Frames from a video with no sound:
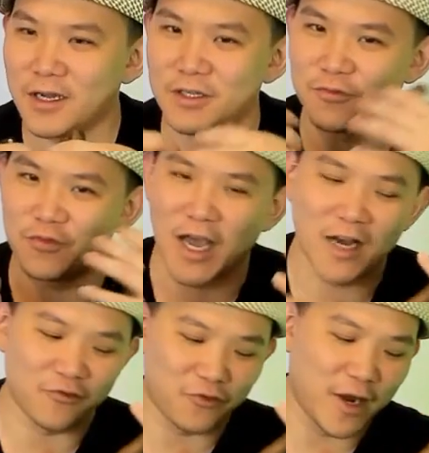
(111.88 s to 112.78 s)
if you had a
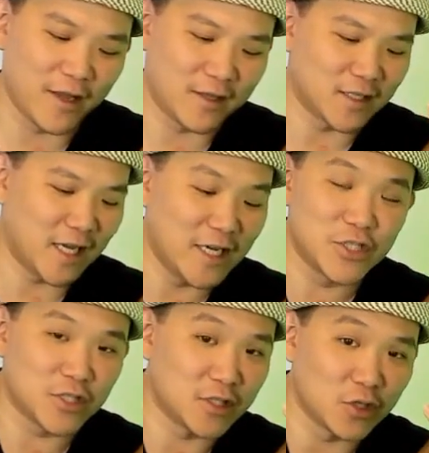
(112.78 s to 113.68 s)
friend that's
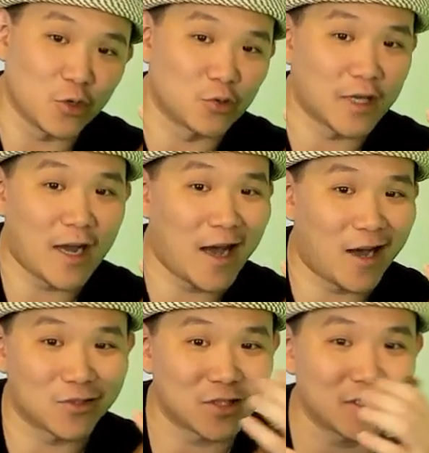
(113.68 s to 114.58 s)
Asian, you go to their
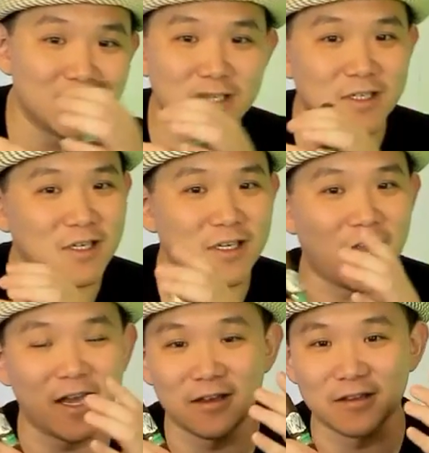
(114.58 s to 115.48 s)
house
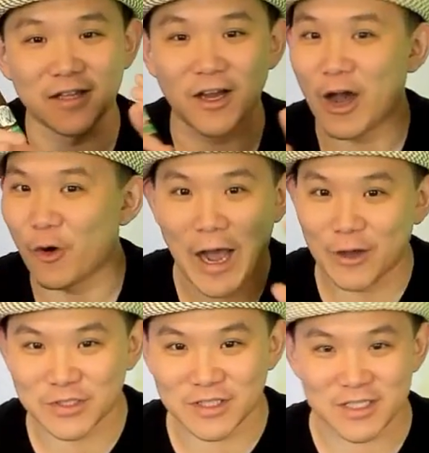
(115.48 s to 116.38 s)
and their whole
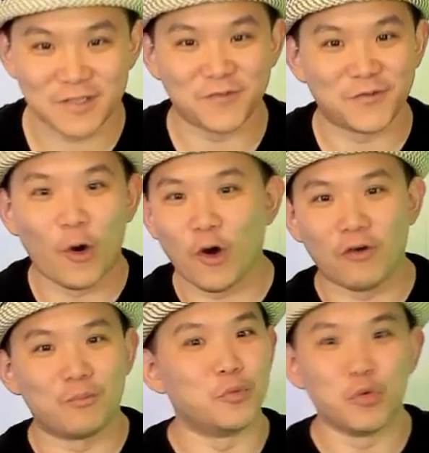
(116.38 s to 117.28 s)
house is full of
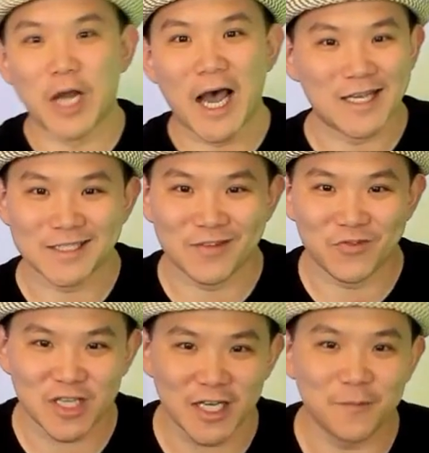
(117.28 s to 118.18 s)
Buddhas and
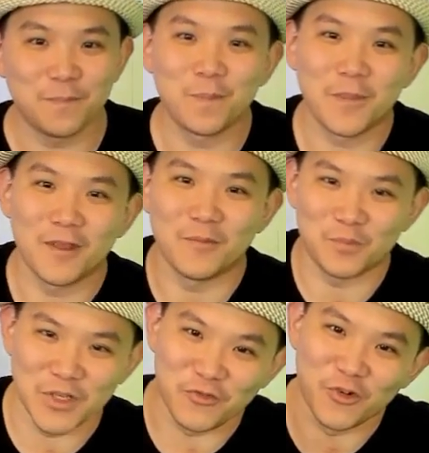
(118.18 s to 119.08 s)
everything.
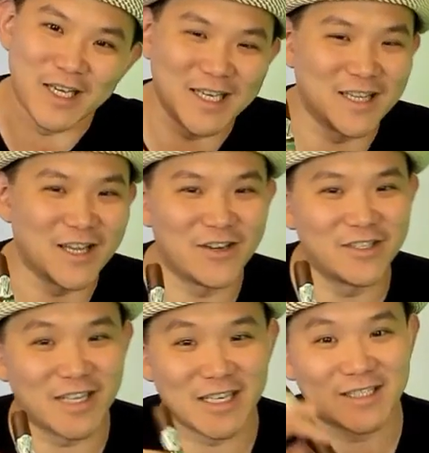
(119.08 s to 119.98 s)
Before they eat dinner,
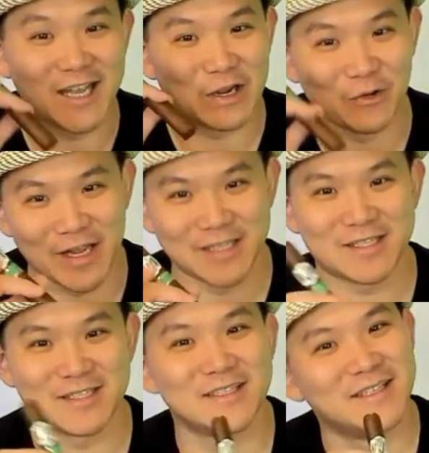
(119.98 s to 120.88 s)
they say
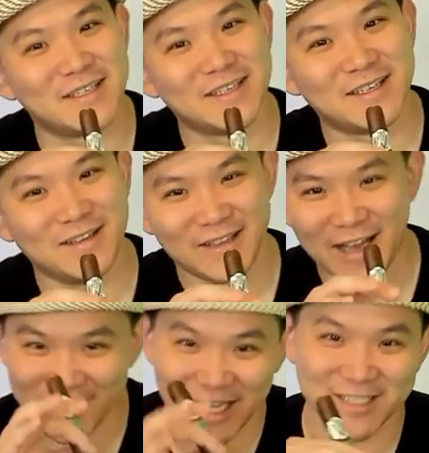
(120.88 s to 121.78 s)
grace. Now
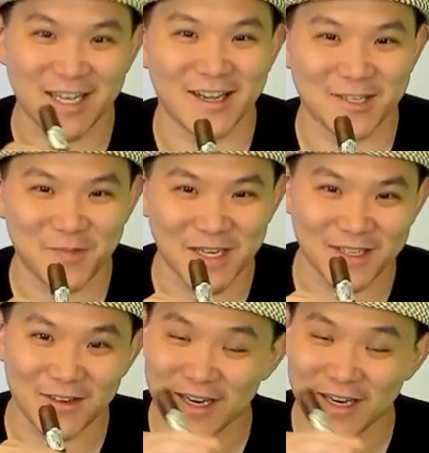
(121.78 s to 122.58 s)
that's unexpected, right?